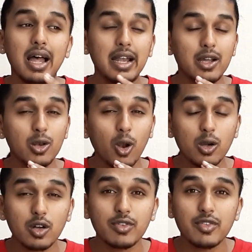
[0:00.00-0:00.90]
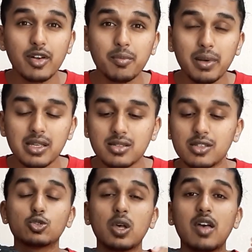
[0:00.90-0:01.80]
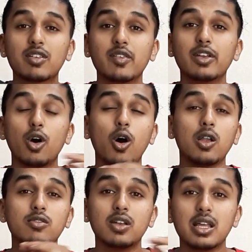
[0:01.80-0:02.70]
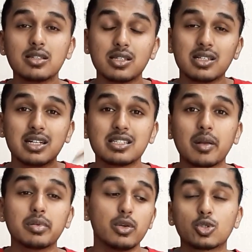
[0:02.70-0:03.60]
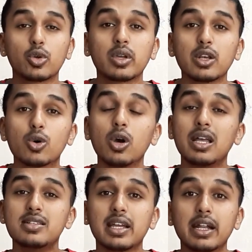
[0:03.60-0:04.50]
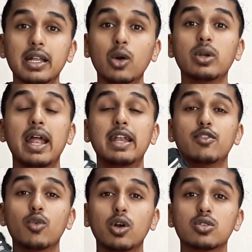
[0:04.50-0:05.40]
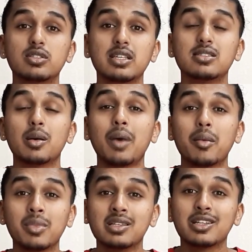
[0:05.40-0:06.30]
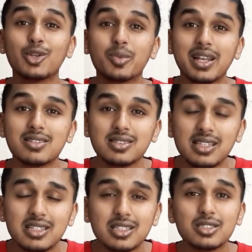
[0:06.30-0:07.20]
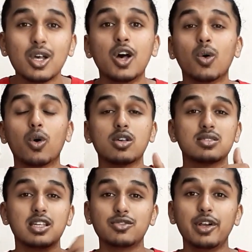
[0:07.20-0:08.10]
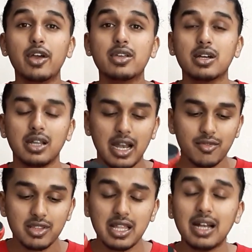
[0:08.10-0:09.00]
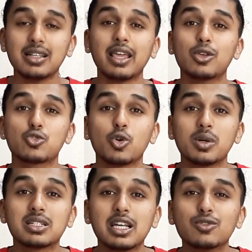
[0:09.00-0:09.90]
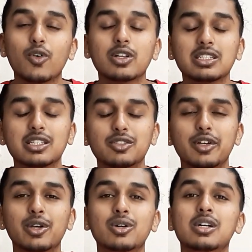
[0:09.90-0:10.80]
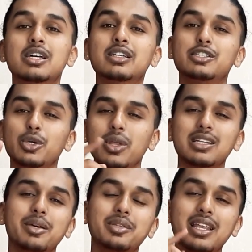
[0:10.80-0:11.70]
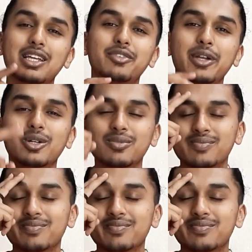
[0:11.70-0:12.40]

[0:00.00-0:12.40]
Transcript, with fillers: and a lot of different places so i have given all of the links in the description so you can go and check it out and if you want to see some amazing new balance sneakers was this video here and with that thank you so much guys for watching this video see you next time in the next video